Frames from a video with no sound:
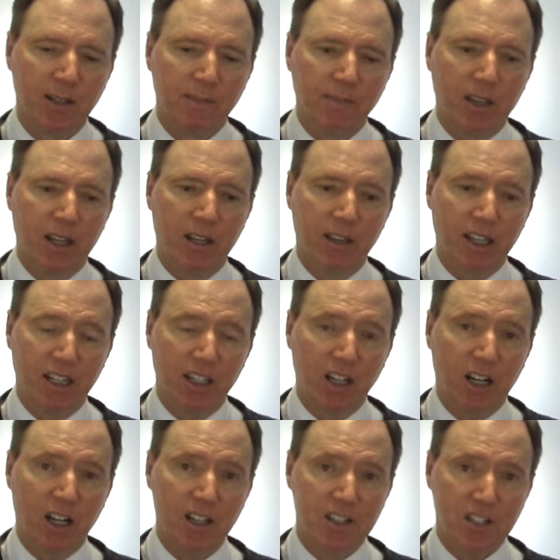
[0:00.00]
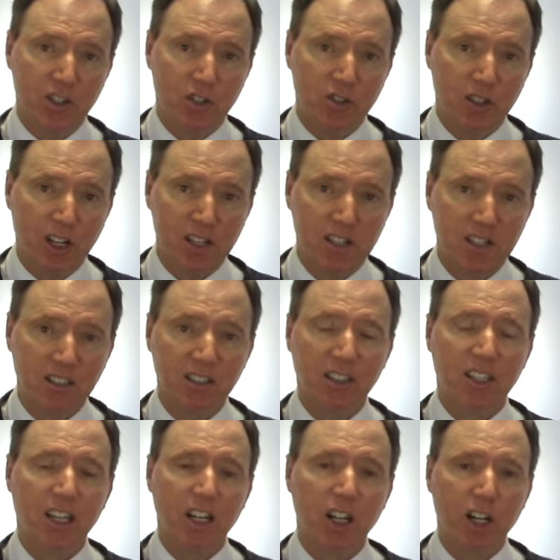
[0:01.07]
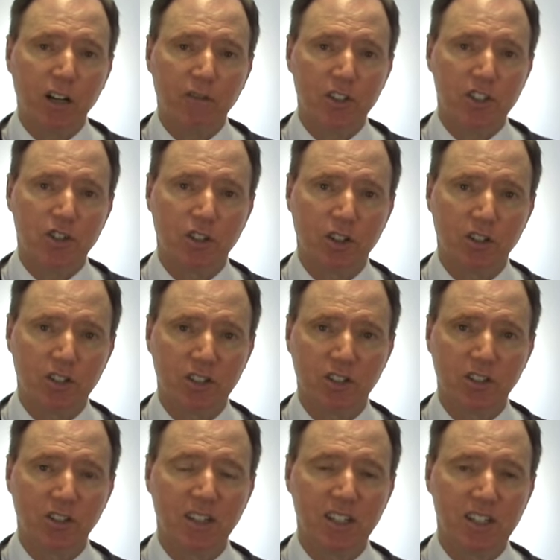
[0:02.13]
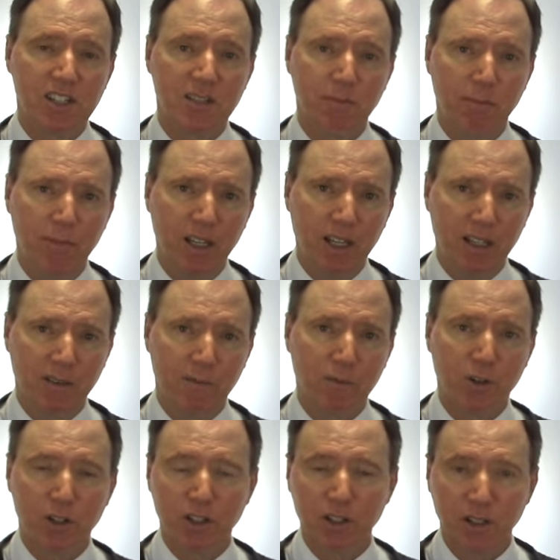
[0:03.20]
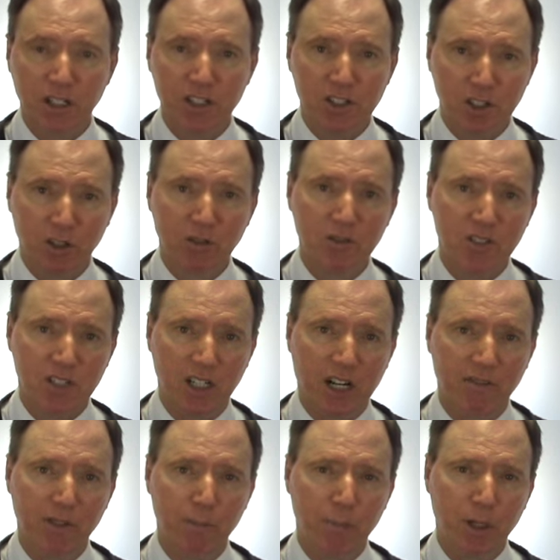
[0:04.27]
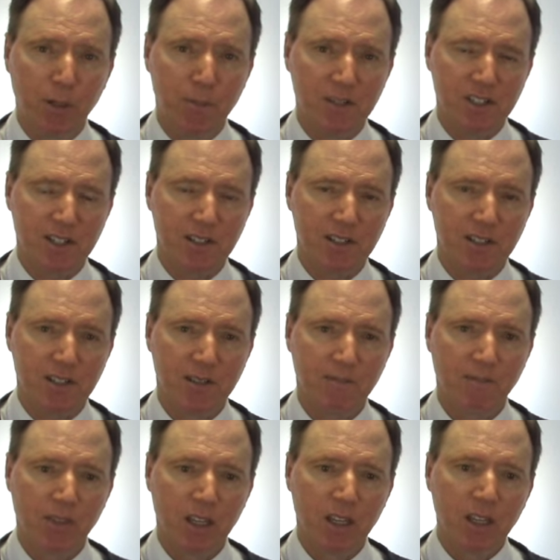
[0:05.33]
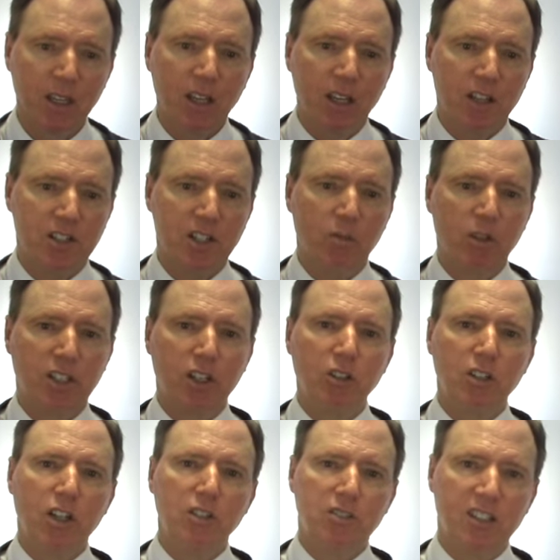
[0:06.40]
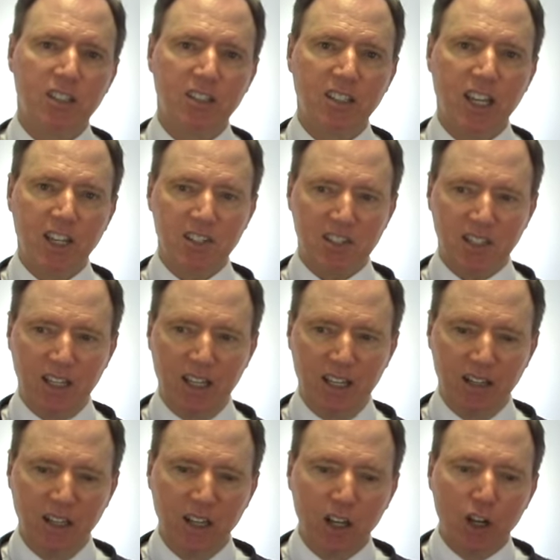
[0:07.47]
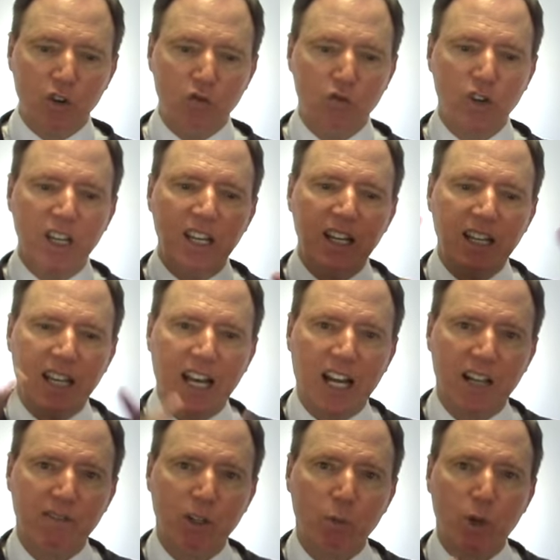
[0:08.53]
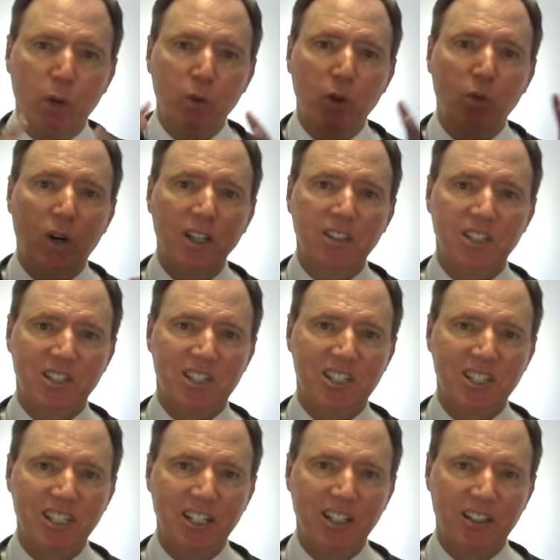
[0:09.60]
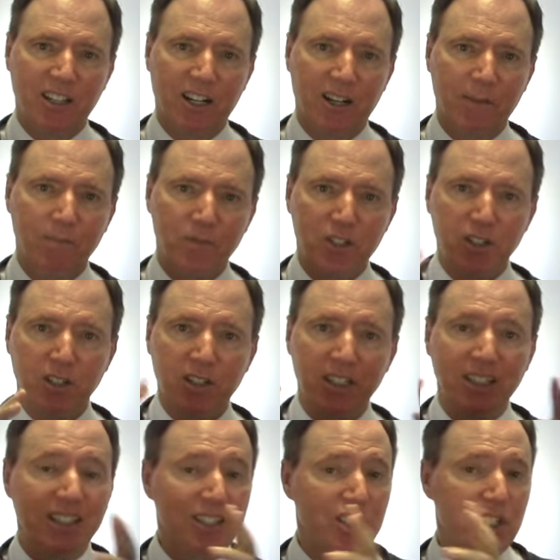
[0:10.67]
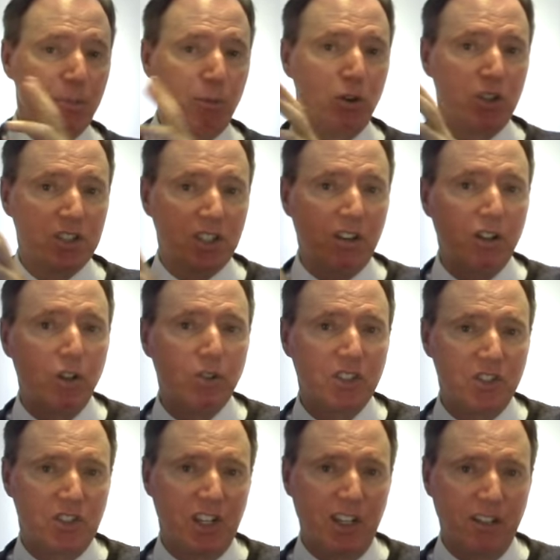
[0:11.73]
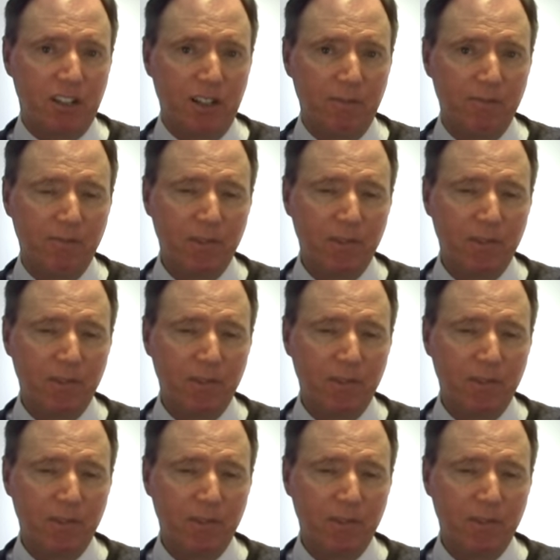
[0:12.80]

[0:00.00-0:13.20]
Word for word: and that God has entrusted the care of His church to these men for His own sovereign purposes. And so we don't go to the text and read out of it what we want to see there so that it supports our own agenda.